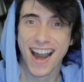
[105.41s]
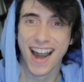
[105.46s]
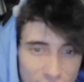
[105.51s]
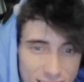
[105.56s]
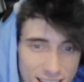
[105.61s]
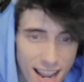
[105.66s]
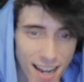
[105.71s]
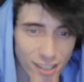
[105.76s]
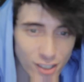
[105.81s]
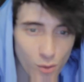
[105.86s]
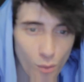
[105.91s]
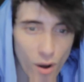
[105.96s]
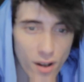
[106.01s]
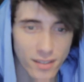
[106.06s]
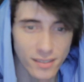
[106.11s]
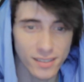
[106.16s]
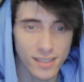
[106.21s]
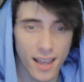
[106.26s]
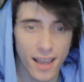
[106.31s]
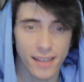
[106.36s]
The next
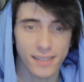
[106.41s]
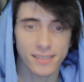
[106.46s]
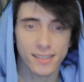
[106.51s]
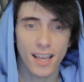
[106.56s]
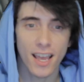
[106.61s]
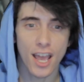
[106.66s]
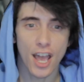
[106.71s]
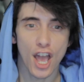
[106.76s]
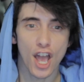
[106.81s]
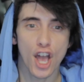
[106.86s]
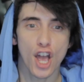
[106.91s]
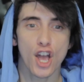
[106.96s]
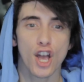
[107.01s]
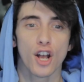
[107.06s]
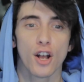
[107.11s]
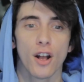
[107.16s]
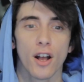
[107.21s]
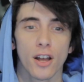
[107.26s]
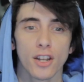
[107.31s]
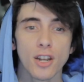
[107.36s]
one says,
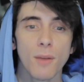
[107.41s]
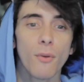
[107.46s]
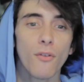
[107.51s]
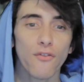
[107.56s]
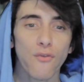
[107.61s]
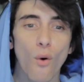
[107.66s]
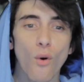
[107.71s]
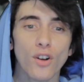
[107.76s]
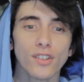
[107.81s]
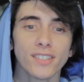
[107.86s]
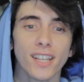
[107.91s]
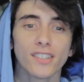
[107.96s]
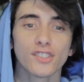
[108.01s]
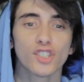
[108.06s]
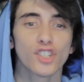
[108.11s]
Number four says,